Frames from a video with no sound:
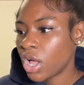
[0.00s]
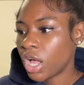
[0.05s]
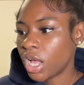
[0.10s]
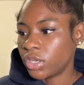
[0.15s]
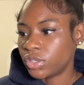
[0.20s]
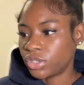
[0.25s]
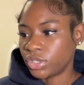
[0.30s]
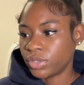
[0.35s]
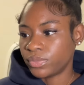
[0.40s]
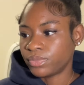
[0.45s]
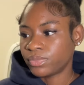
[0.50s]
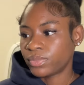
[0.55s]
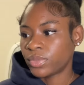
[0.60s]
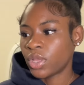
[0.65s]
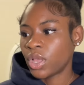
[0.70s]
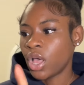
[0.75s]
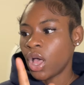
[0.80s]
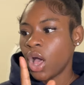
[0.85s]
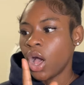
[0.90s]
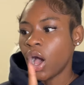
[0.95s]
Also,
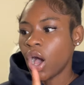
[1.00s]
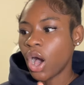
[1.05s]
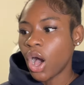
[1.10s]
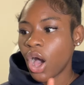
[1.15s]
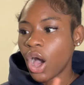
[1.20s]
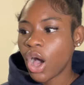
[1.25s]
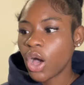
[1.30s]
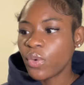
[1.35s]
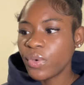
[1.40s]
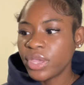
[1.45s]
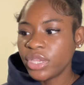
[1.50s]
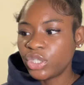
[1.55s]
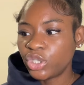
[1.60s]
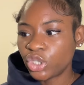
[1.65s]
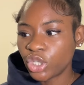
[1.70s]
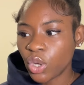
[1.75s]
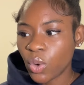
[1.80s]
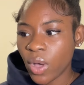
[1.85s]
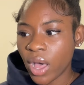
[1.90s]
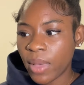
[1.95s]
always
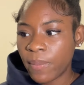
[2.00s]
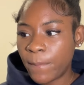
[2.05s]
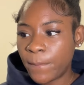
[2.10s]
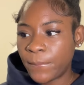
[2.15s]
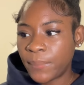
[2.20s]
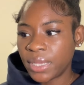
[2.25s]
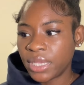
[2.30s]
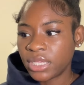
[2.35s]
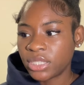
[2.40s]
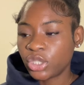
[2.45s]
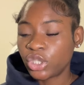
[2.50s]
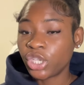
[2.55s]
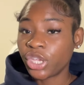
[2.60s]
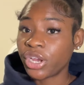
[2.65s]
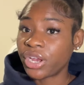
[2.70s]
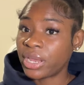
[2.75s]
show up to your